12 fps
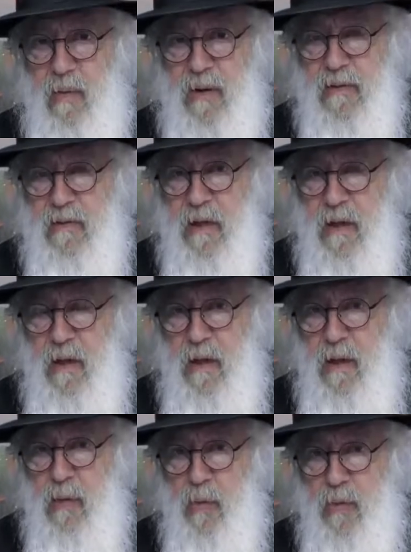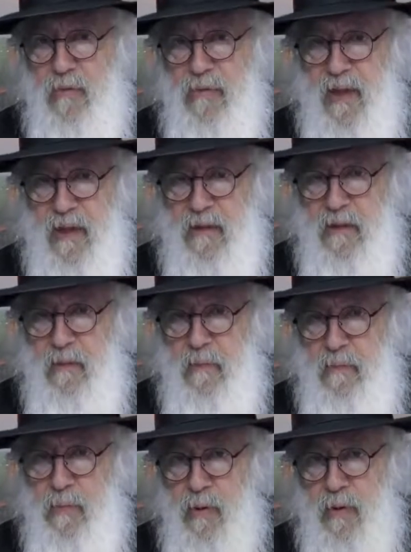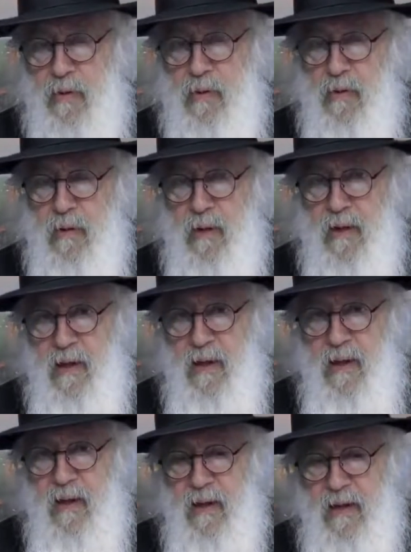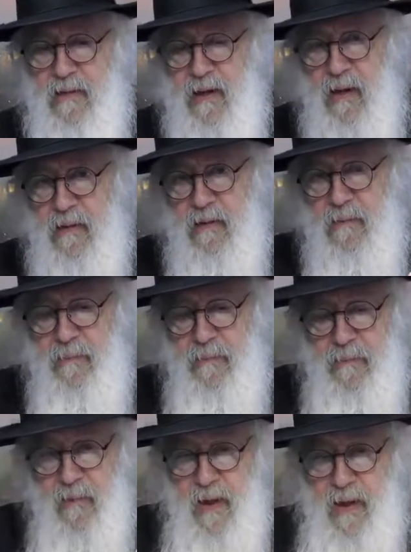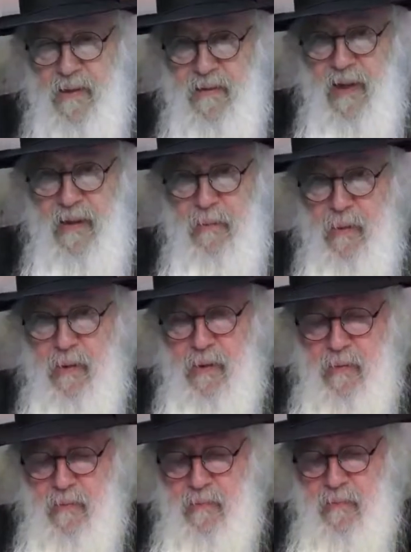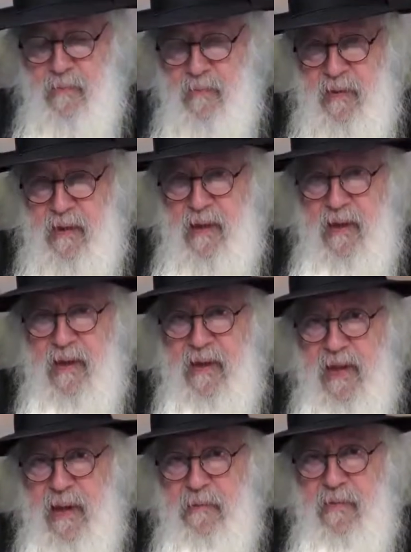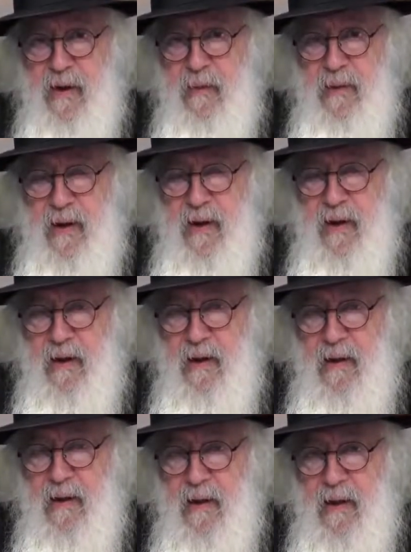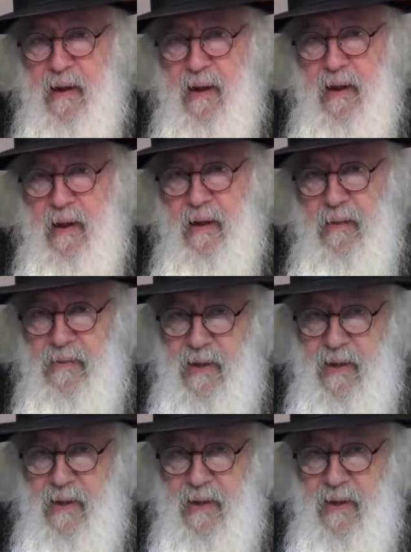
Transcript: what you did for three hours with that boy. He said, that boy, he